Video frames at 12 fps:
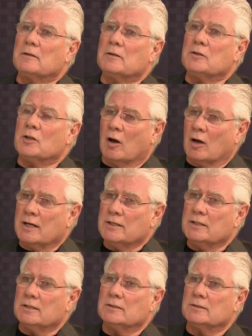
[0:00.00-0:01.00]

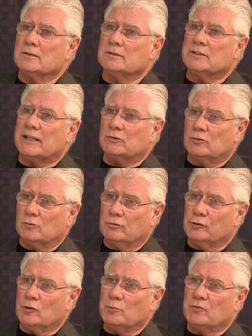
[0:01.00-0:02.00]
non-dental
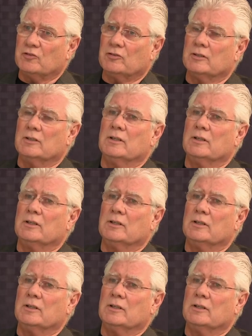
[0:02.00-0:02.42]
groups.